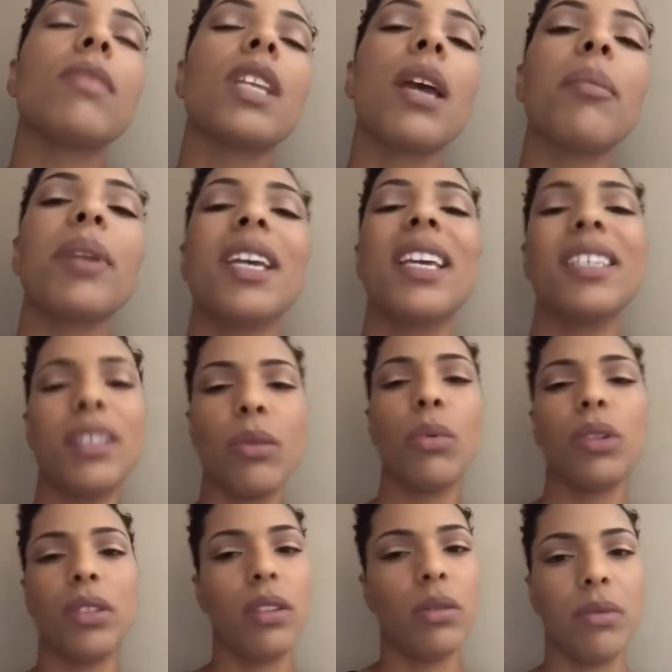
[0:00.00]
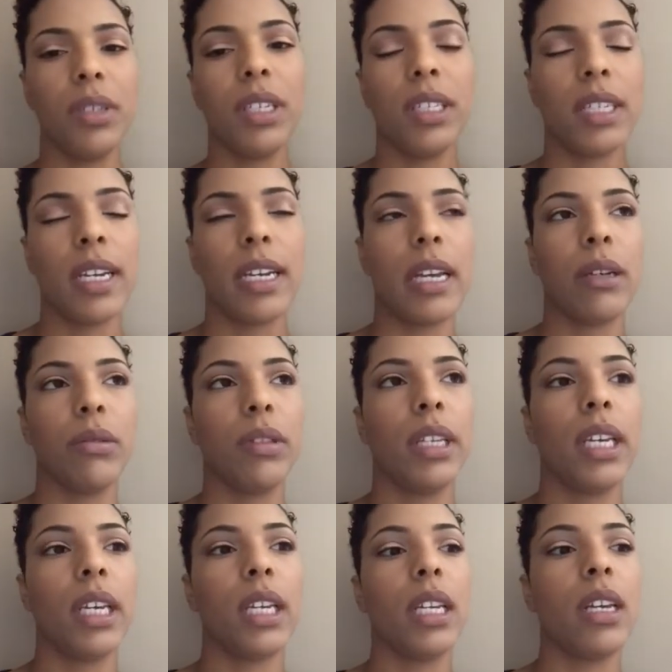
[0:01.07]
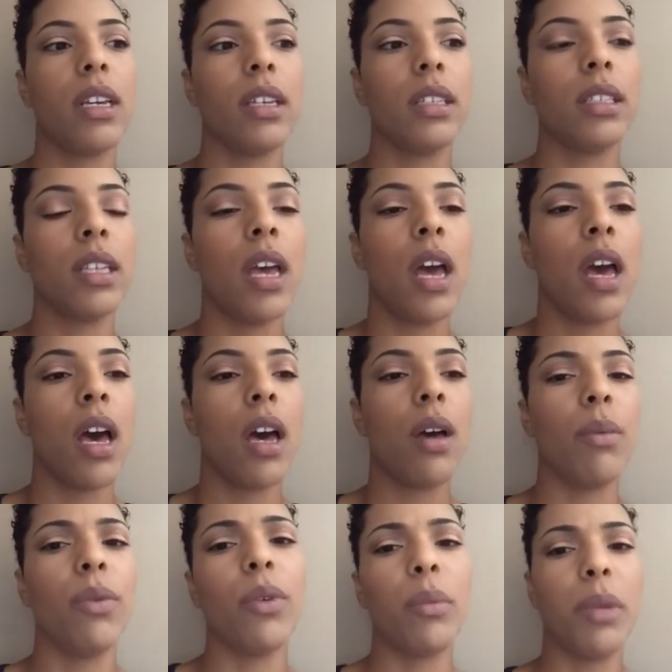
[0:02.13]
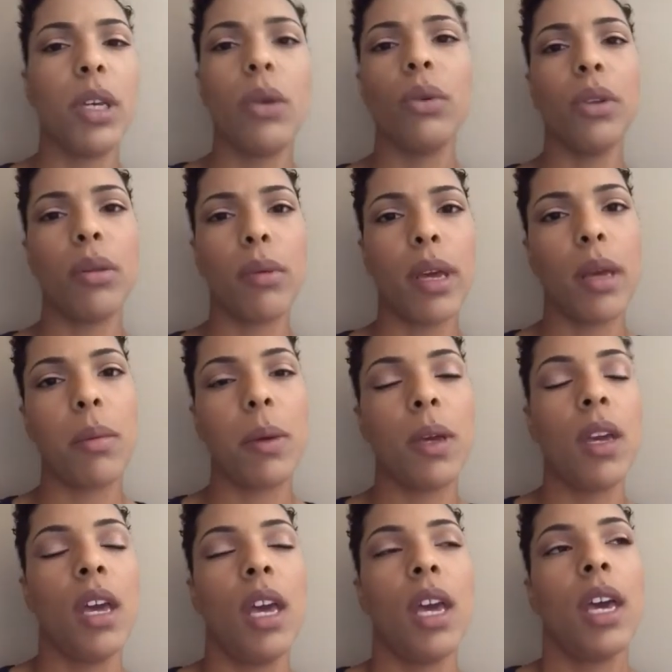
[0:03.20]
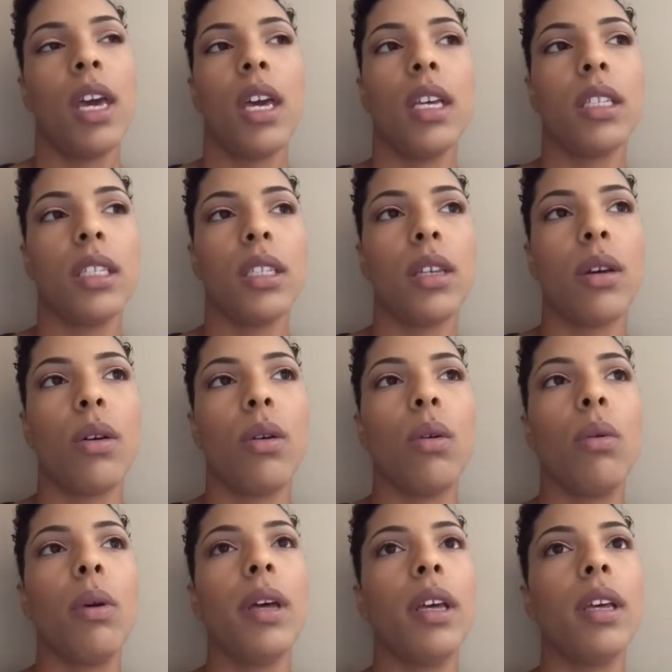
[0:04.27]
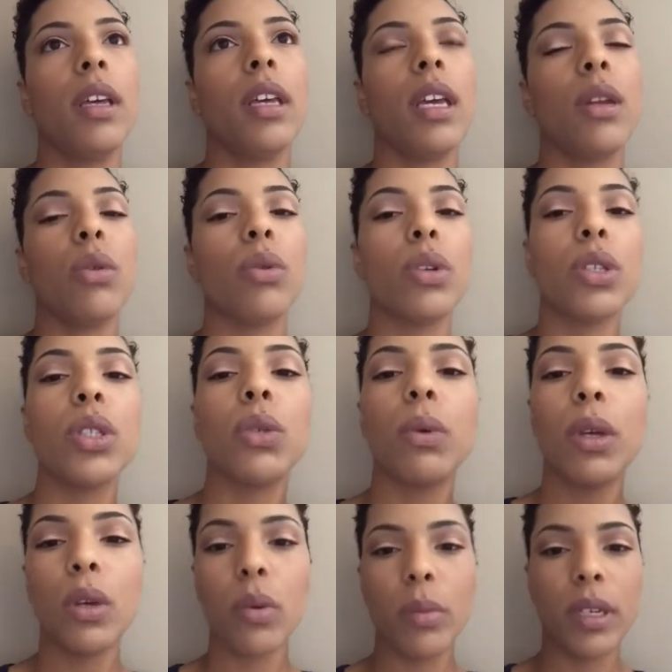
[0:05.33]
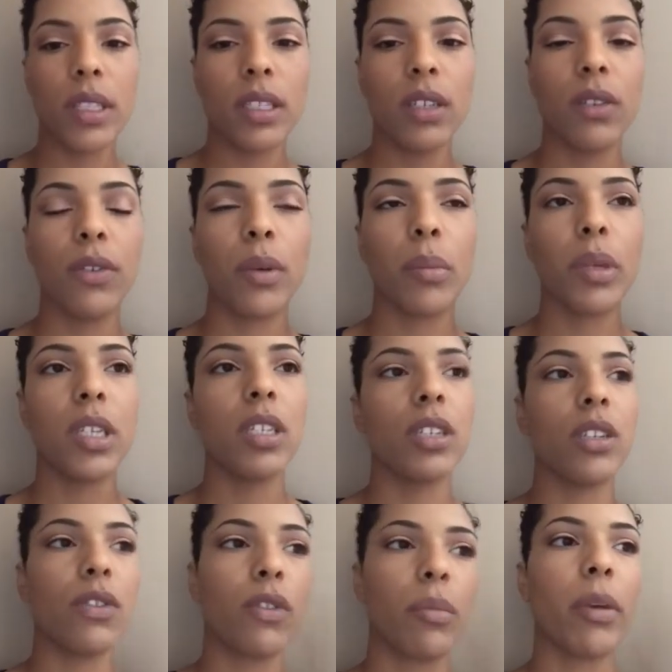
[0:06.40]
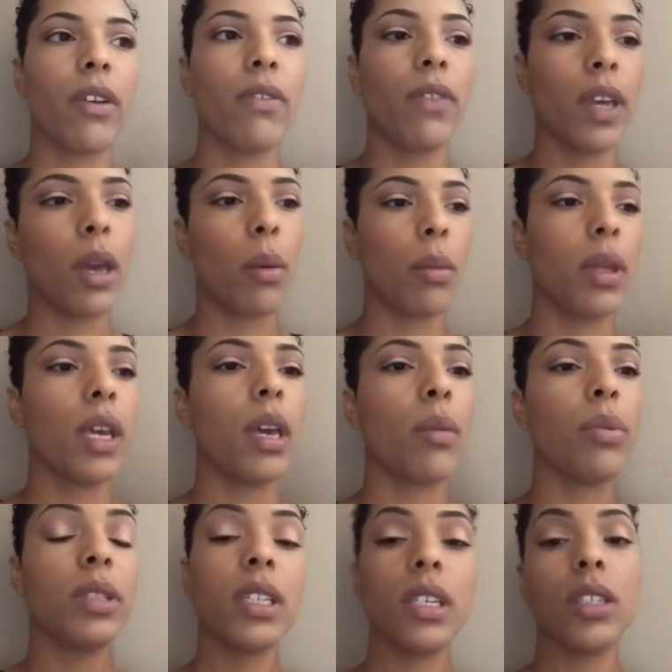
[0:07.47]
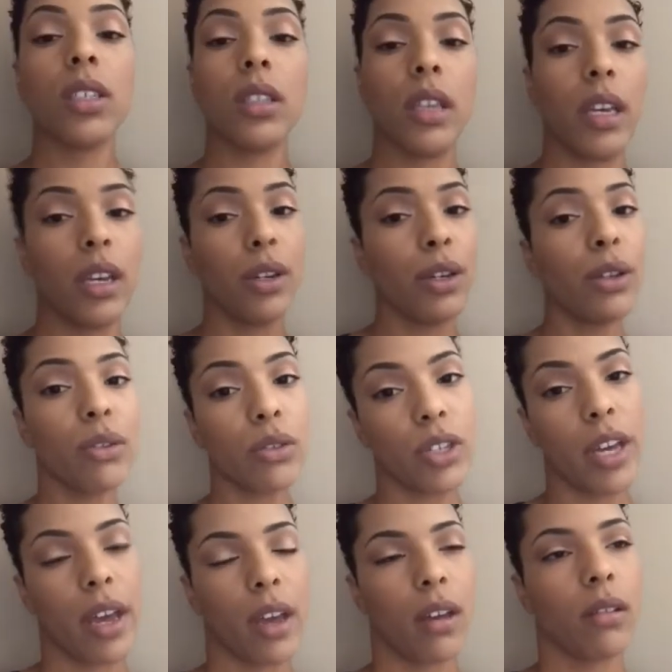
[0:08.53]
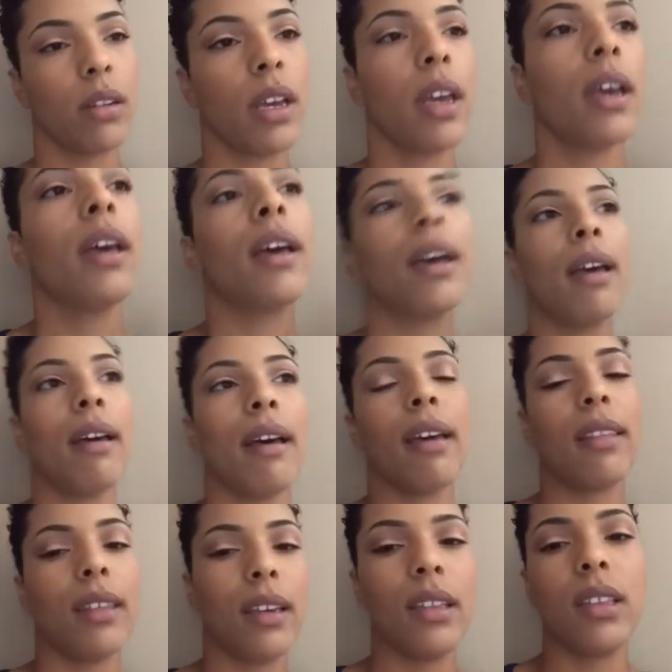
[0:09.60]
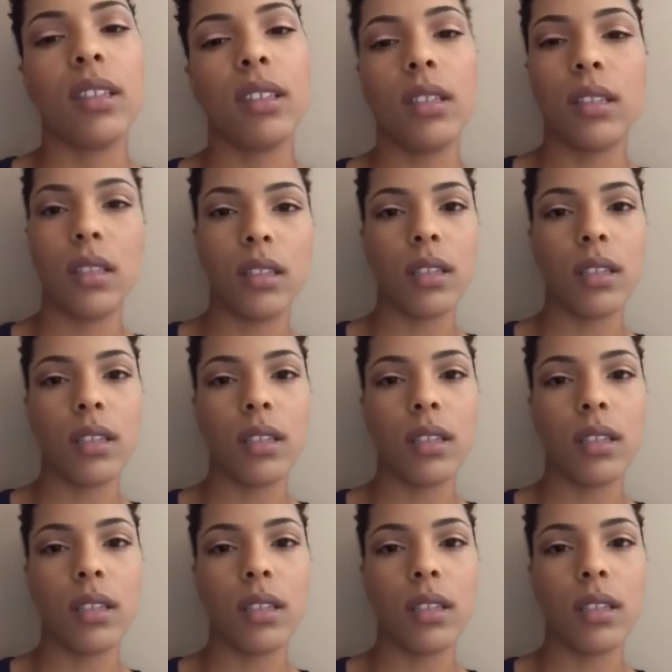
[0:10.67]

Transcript: is it worth the risk? And I don't think it is, for me or the baby. And so in order to heal myself and be good for my family and potentially another child, I think this is a